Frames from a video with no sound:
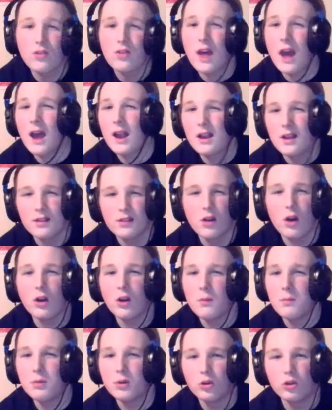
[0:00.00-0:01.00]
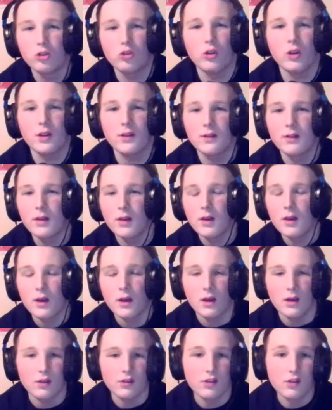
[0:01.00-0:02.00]
That is utter bullshit.
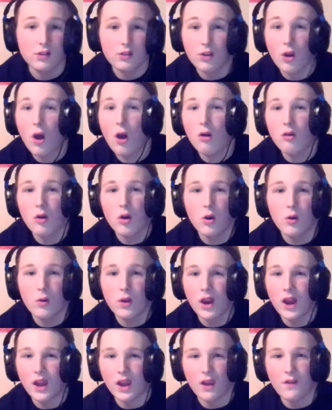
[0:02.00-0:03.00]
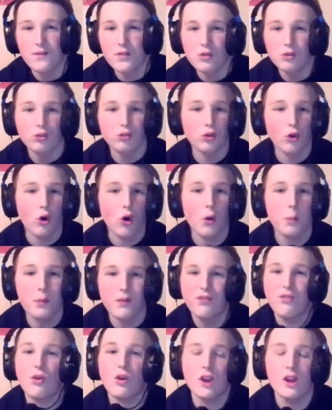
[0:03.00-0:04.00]
Cesaro, like, if you saw
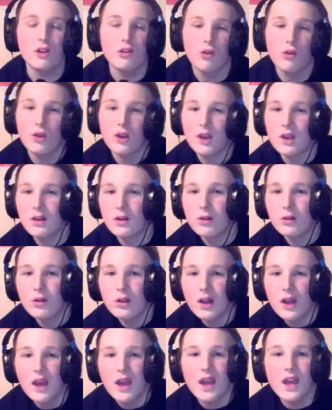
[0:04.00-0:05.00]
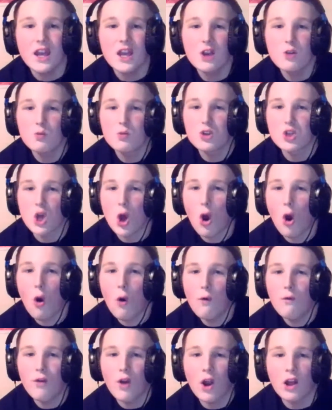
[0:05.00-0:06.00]
before he turned heel, he was
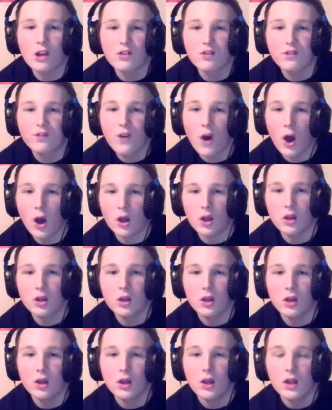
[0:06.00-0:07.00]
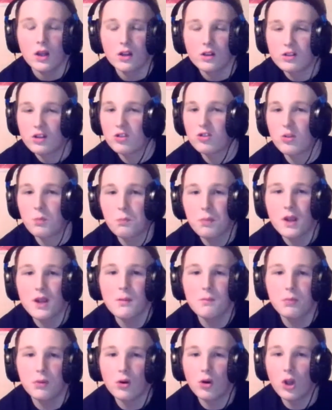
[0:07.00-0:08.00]
over as fuck. Seriously,
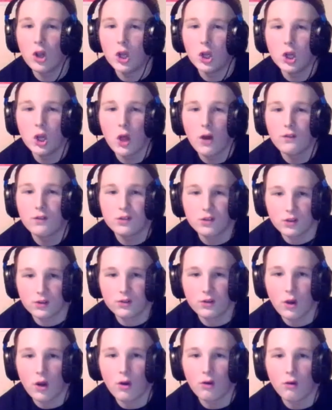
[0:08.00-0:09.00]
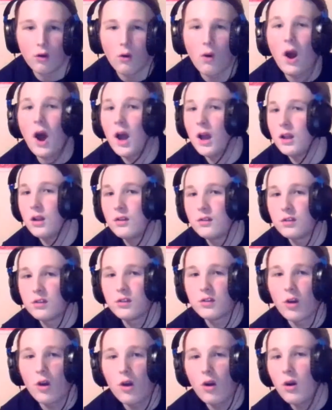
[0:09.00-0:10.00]
people love Cesaro. I love
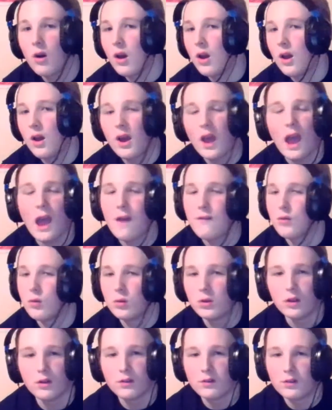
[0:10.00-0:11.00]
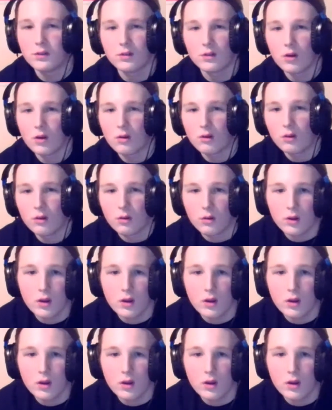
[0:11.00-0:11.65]
Cesaro. Everyone loves Cesaro.